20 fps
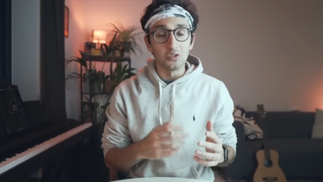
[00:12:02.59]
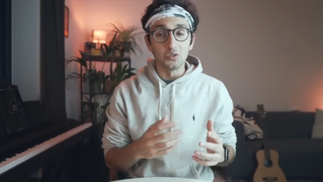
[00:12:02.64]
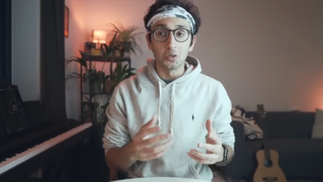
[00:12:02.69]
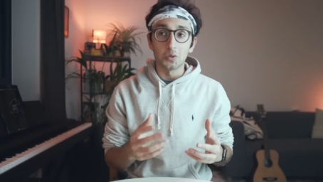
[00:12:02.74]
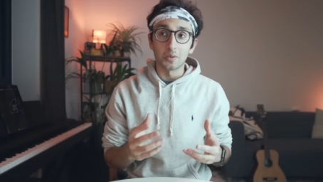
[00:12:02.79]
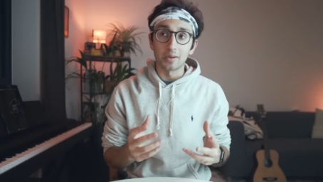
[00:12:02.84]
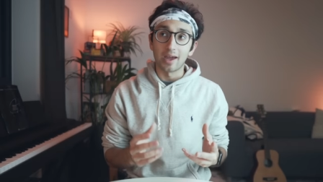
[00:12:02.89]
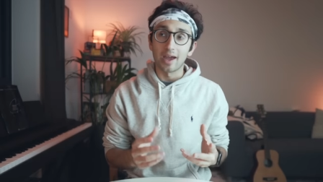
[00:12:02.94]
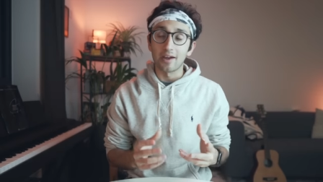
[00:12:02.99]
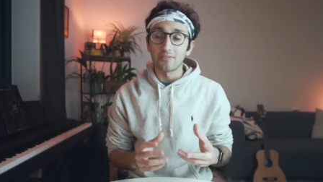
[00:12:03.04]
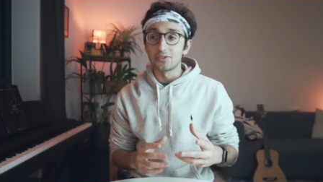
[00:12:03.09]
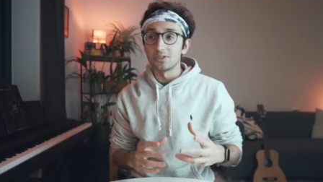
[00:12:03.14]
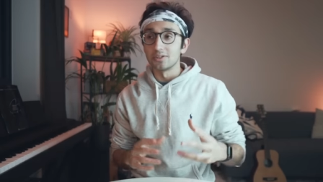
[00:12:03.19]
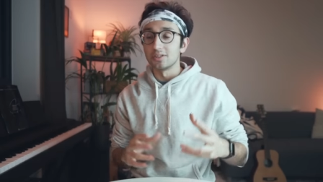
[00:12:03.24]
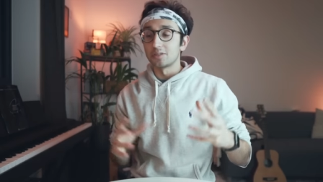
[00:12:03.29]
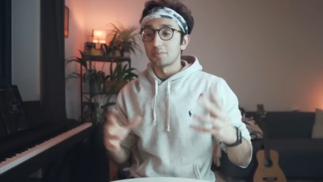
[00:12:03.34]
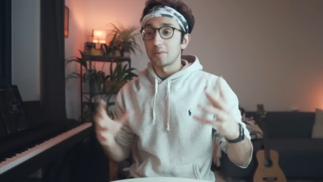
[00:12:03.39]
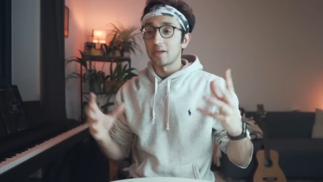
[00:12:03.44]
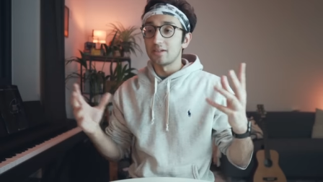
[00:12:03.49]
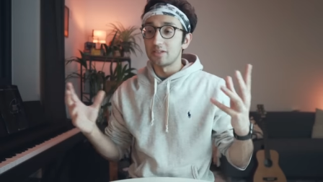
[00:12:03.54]
You don't have
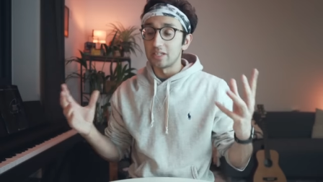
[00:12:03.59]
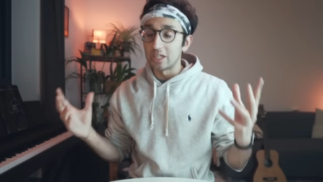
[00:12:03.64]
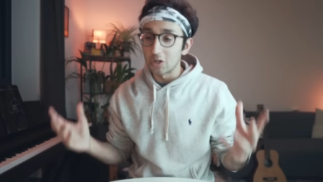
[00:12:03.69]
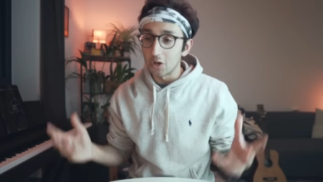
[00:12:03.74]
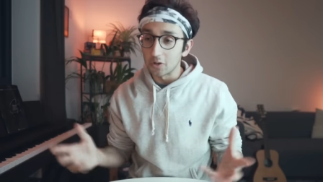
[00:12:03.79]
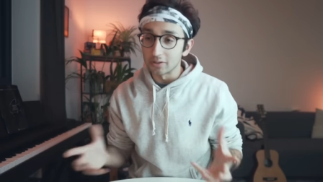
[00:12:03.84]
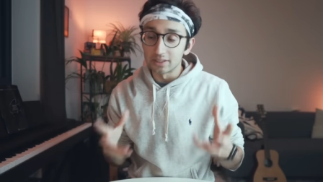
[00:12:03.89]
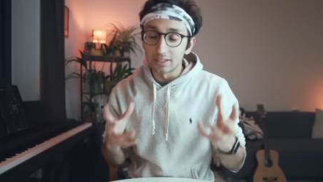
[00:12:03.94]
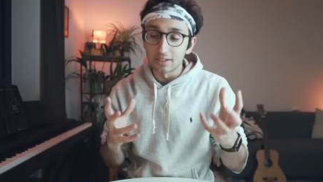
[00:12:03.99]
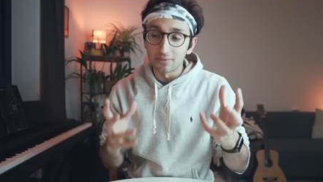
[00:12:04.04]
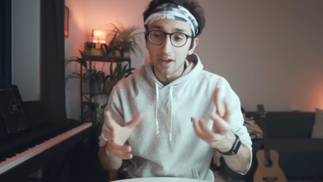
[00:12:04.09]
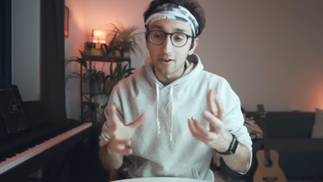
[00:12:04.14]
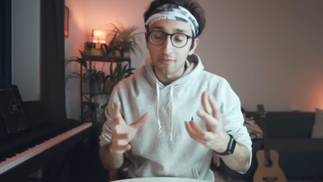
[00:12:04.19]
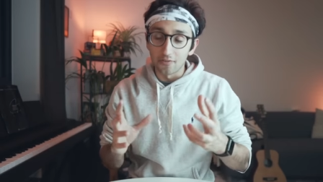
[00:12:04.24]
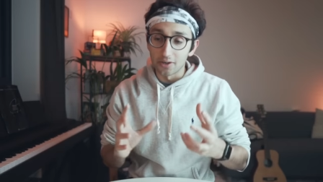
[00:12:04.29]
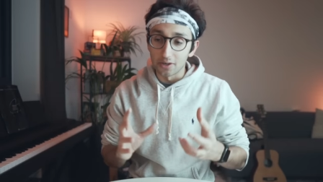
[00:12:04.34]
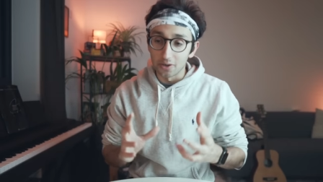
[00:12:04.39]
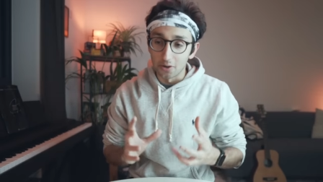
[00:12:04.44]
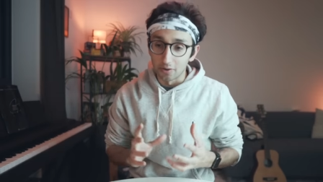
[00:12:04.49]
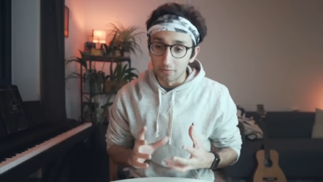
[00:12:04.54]
to spend the cognitive
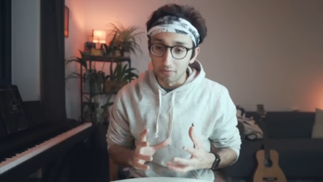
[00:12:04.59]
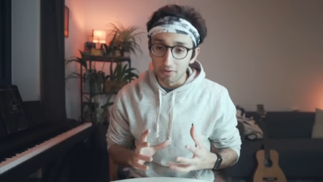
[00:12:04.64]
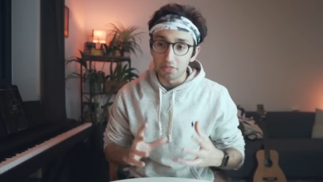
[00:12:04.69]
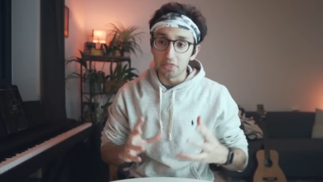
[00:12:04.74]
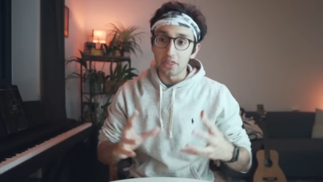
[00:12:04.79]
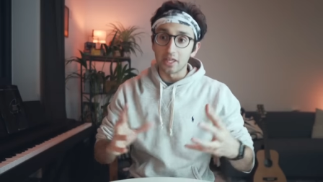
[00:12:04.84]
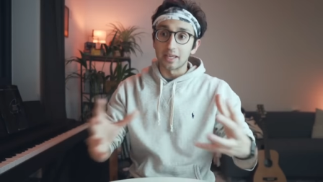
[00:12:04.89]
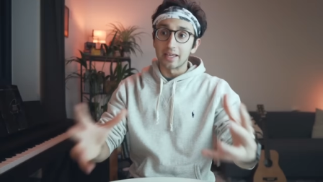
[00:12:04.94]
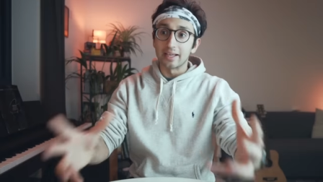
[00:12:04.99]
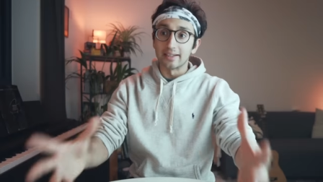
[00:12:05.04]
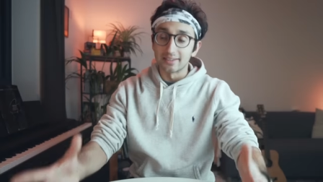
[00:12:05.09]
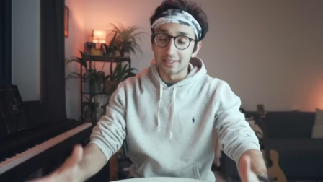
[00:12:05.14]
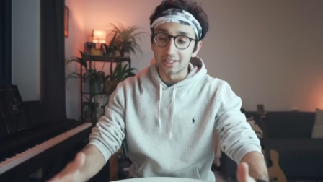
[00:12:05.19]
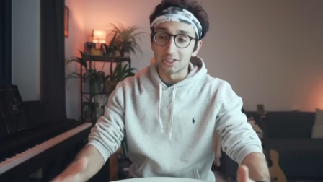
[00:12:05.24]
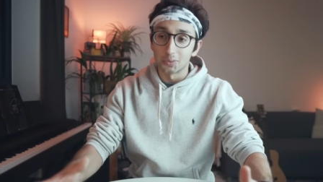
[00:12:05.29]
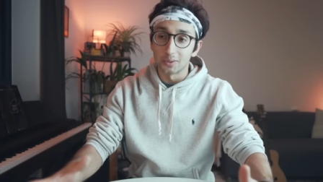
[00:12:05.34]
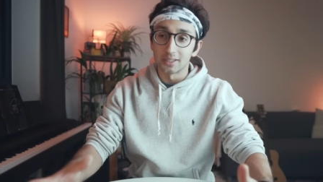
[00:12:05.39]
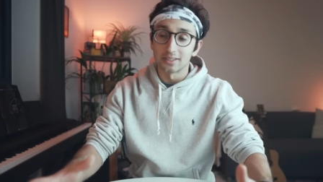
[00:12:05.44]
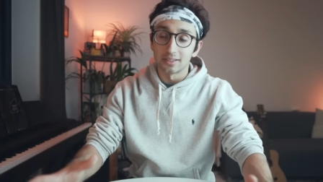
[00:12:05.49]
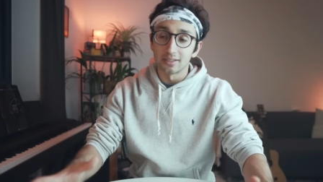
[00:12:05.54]
effort of thinking
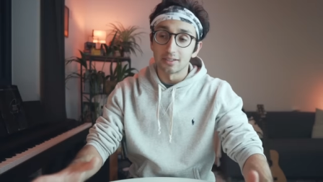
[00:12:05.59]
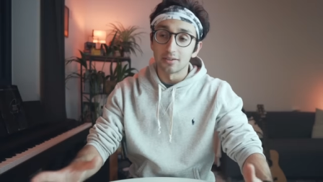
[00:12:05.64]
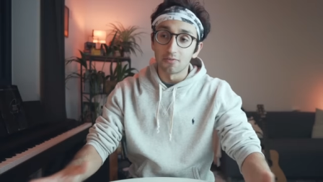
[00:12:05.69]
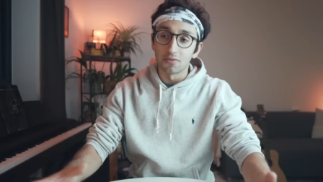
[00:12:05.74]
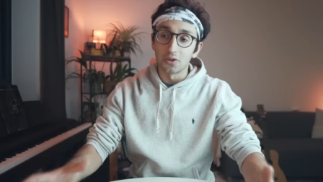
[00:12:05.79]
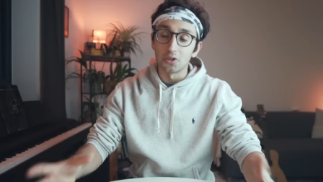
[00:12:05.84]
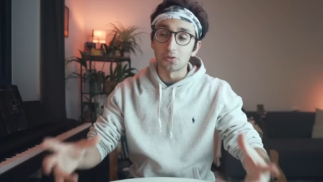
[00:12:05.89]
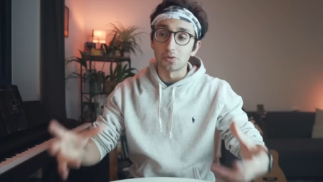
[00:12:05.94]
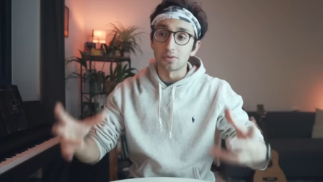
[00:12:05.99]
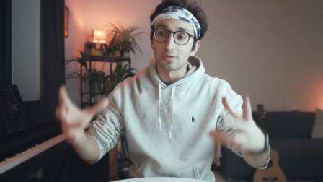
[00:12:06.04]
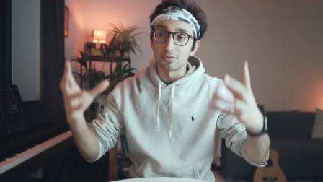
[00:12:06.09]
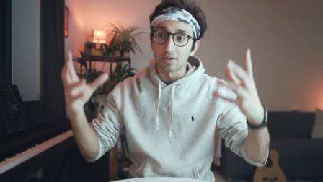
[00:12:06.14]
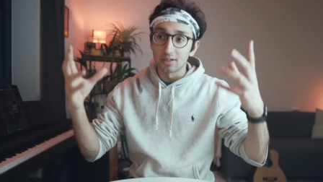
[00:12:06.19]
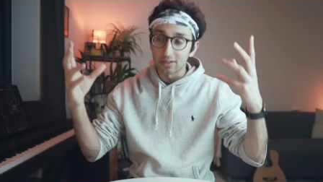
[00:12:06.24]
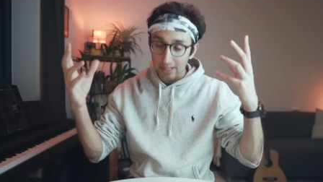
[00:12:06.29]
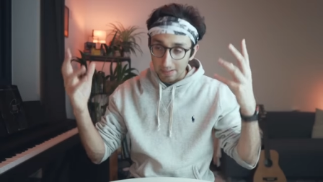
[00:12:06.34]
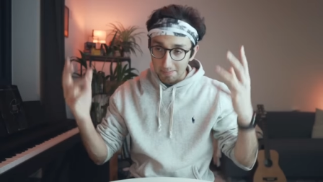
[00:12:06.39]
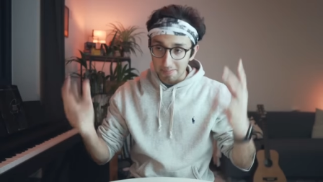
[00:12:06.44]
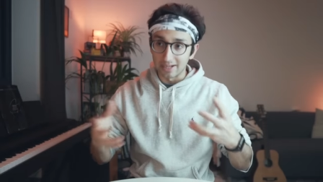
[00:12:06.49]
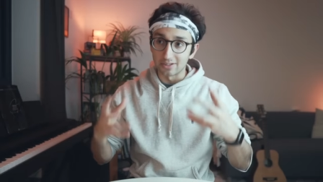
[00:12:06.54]
6 weeks into the future and
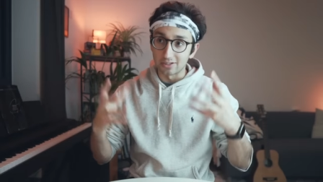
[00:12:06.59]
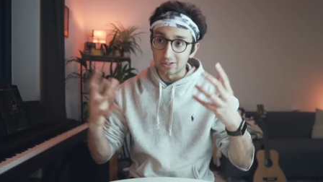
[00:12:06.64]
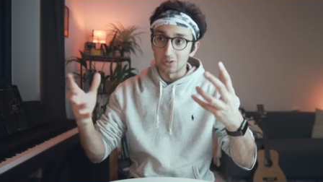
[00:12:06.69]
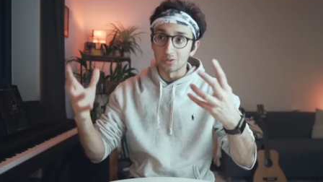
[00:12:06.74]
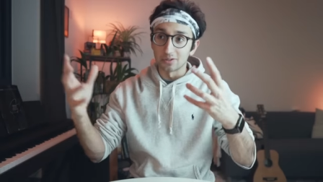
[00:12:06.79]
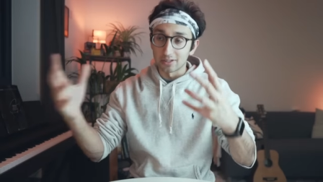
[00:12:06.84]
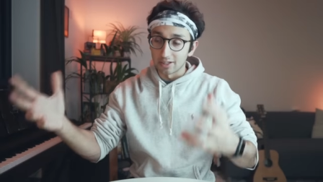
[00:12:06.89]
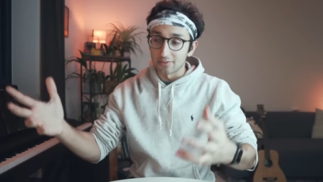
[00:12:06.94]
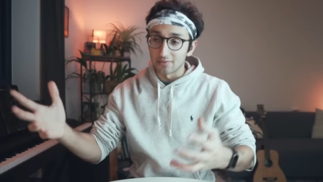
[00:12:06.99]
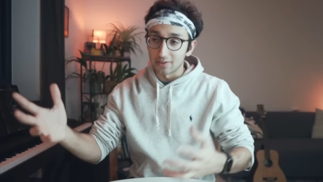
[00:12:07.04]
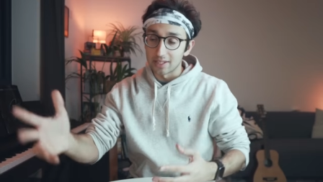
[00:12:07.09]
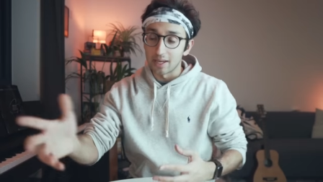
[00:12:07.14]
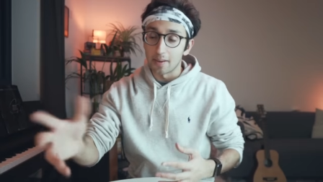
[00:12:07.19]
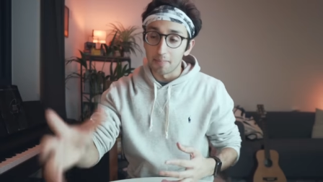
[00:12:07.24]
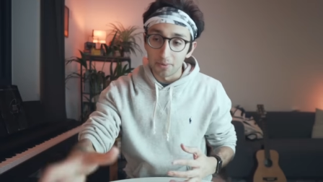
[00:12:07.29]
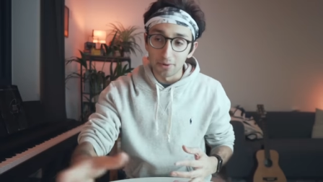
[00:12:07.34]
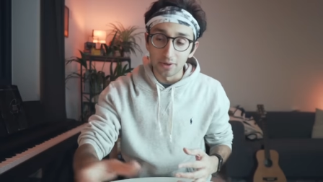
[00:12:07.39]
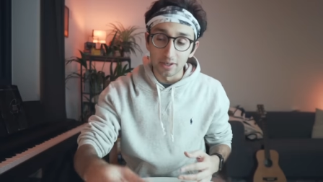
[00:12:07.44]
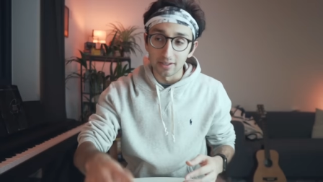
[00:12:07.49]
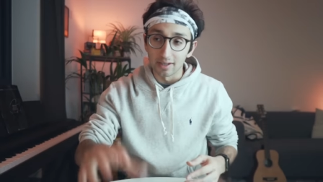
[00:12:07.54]
trying to imagine yourself at
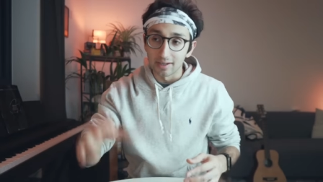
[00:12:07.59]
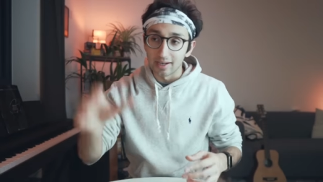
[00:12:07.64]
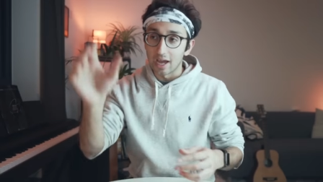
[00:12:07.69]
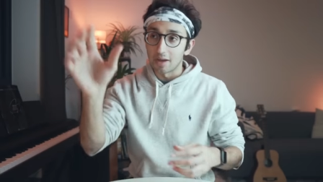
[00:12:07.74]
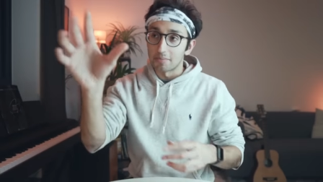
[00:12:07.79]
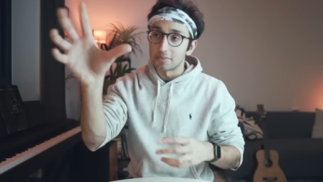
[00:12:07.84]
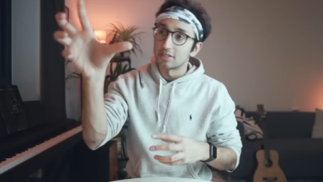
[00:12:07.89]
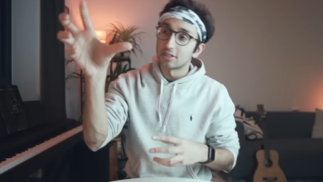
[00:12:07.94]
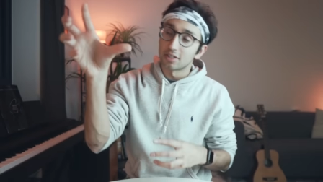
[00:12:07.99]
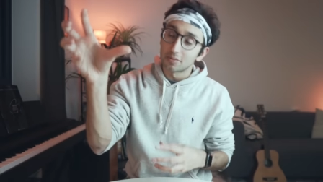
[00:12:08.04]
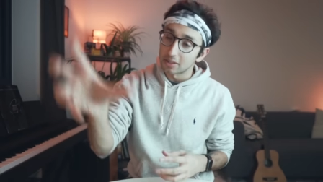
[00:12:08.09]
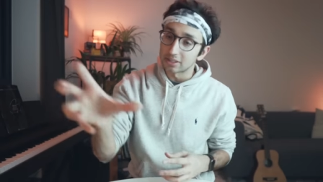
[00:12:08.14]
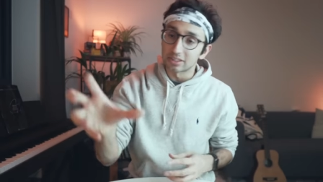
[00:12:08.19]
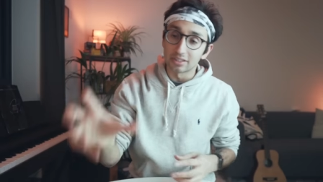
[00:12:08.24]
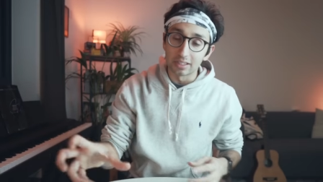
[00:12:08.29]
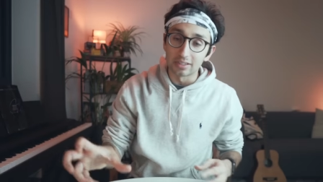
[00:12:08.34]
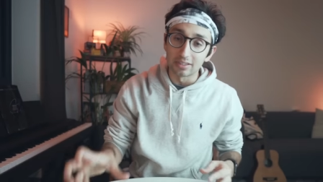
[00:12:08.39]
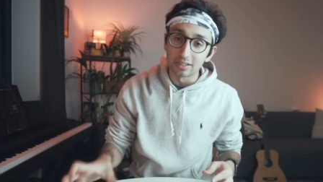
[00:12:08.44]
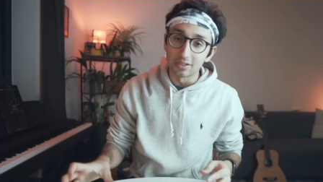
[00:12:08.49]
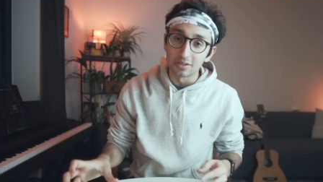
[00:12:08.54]
that point and how many
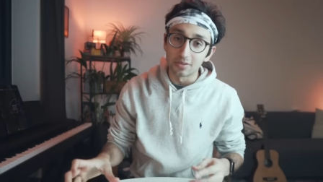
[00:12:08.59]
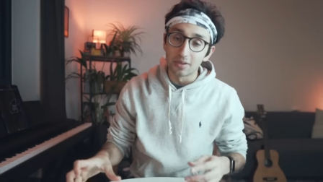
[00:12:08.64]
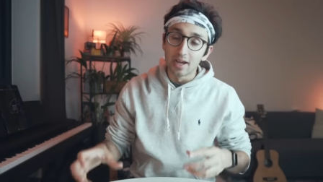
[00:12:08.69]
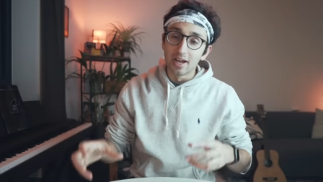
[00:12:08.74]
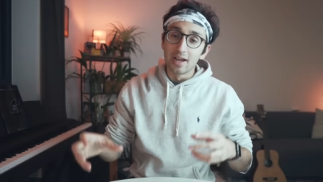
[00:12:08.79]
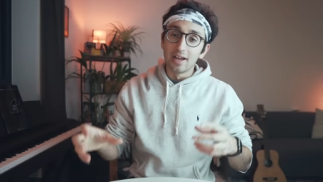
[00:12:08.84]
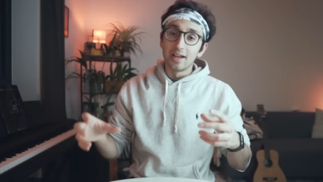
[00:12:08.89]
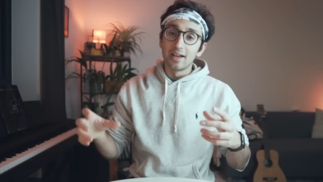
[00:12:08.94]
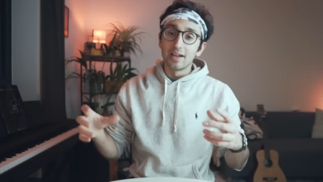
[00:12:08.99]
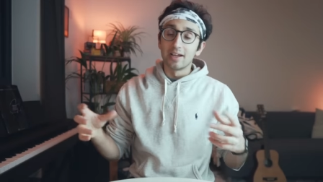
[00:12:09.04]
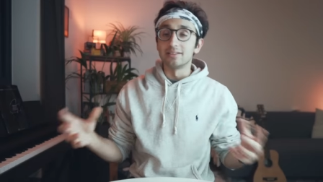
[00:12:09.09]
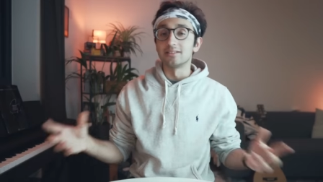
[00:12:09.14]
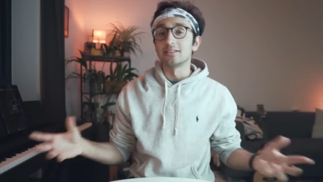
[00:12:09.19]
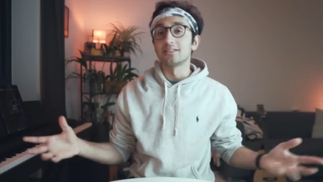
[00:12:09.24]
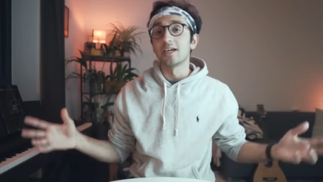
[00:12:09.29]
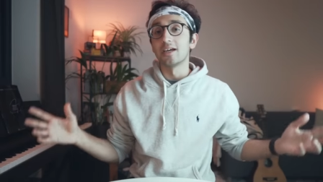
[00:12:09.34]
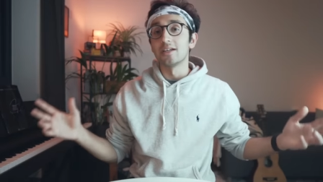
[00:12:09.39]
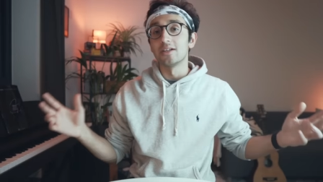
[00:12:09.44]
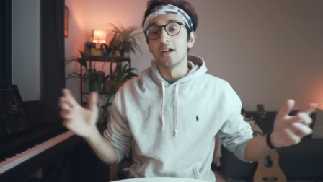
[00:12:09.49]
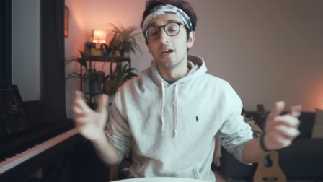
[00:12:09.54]
subjects you need to do.
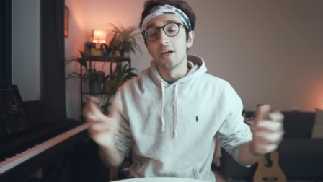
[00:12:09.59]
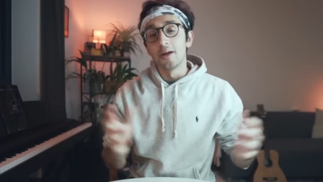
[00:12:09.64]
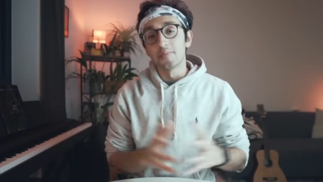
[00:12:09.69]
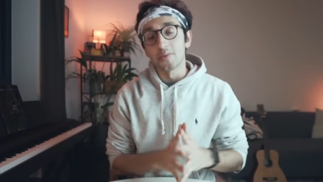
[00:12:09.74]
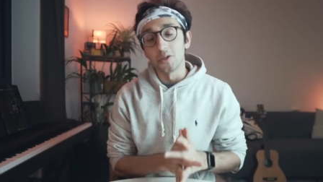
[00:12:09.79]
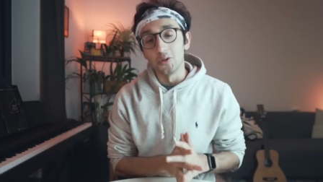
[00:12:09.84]
Instead,